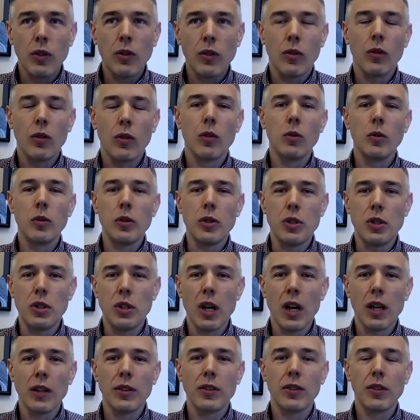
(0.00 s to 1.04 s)
to do
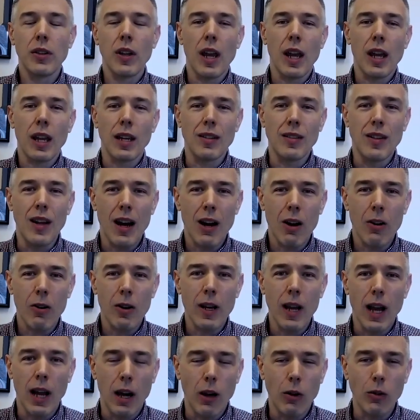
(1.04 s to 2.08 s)
just a
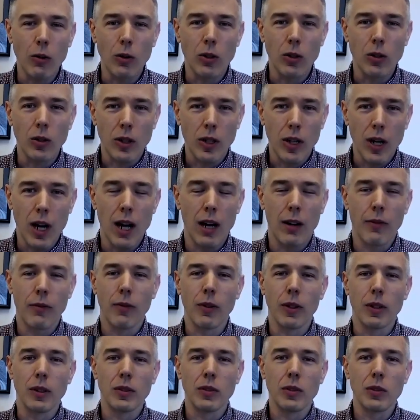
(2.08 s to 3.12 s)
Dairy Outlook
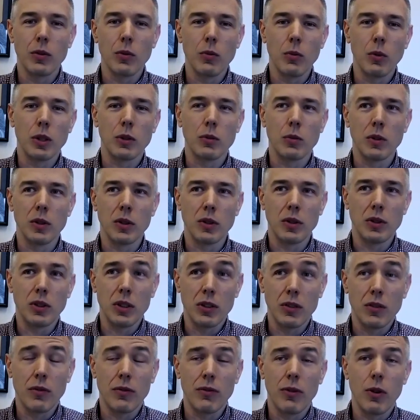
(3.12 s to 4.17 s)
conference, which was
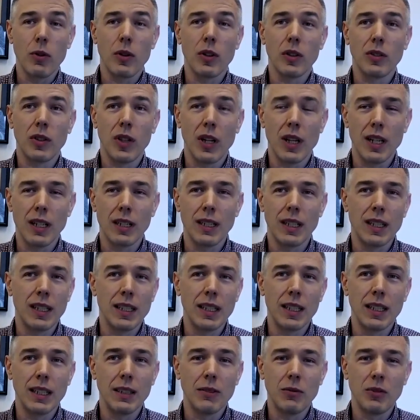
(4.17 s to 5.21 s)
just focused
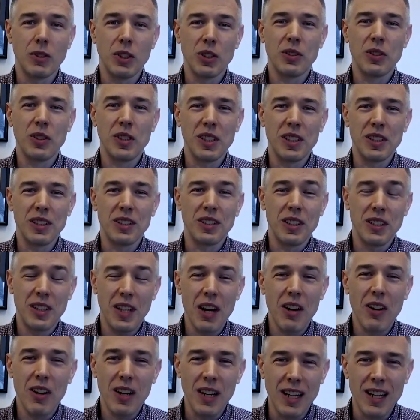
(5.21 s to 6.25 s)
on just the
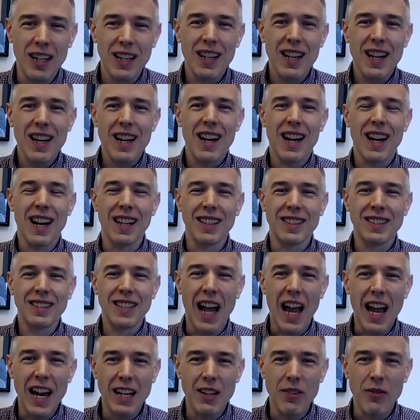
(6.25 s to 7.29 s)
dairy
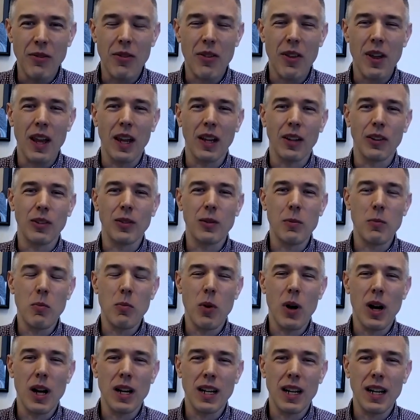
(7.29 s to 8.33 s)
side of things.
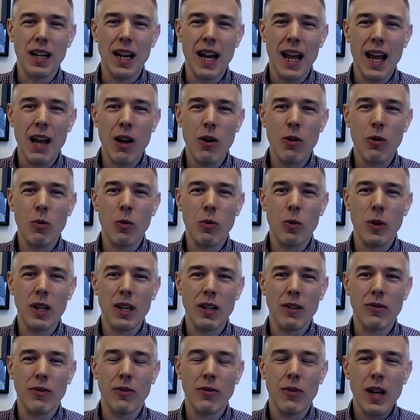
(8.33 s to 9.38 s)
But now
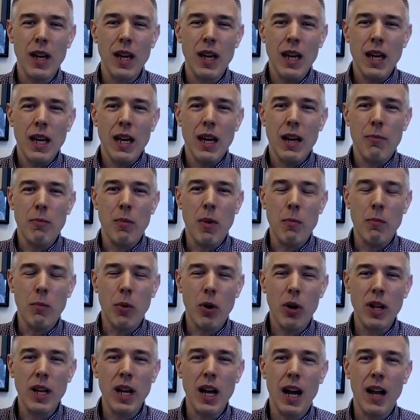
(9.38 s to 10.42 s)
we've been
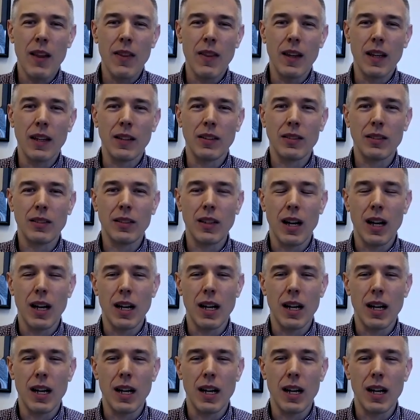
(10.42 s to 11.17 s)
putting on this